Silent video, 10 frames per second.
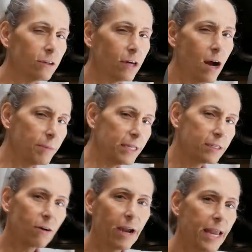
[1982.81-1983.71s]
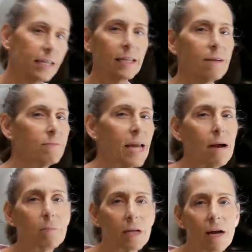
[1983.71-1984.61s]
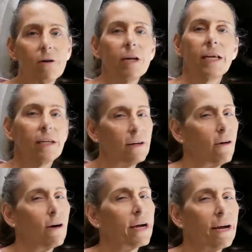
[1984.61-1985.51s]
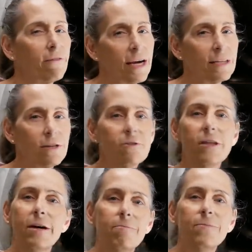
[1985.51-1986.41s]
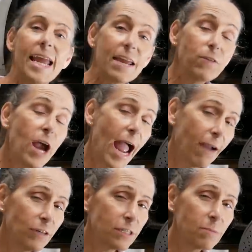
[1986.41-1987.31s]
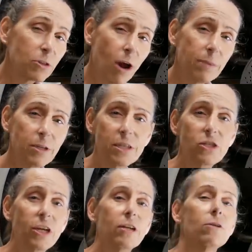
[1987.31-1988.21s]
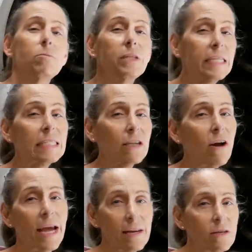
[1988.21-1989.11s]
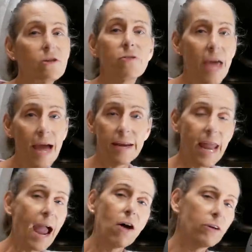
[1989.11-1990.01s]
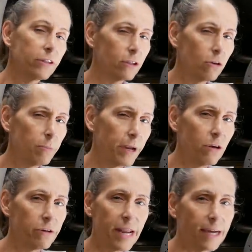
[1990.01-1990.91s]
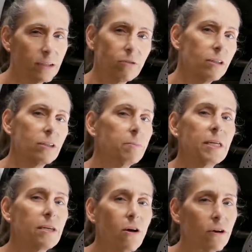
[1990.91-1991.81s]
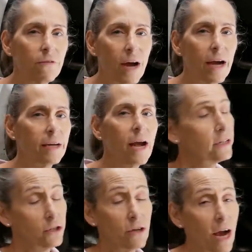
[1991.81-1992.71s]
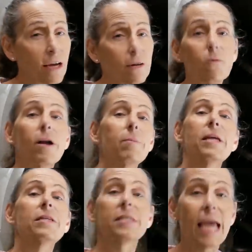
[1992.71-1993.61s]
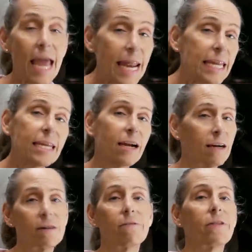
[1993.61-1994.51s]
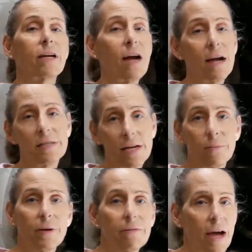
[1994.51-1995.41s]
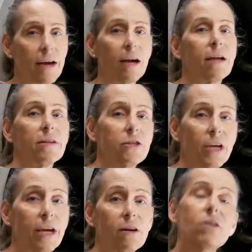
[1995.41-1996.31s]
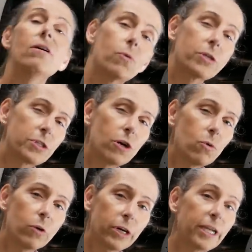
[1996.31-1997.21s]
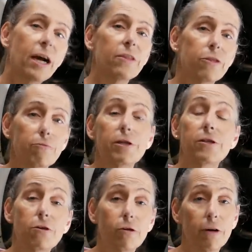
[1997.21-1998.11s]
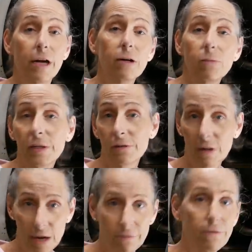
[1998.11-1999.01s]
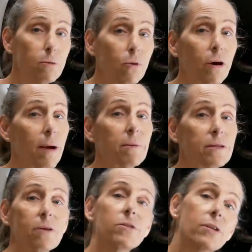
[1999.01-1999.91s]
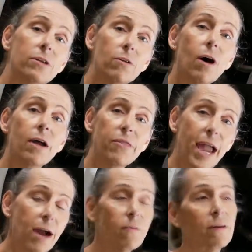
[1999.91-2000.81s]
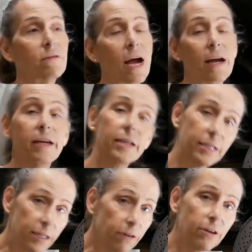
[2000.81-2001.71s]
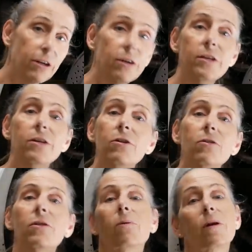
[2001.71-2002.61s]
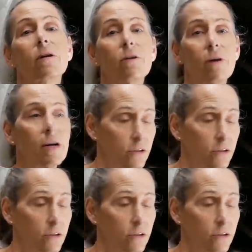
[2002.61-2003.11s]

or comments, go ahead and leave them down below, and you know I'll get right to them. If you haven't subscribed to the channel, please go ahead and do that now. Hit the little bell next to it to be notified, because you're not gonna wanna miss any of the content we've got on the channel. We're still working on the 3-2 Carrera. We've got a few more episodes to do on that. We've got an interior to do, then we're gonna do a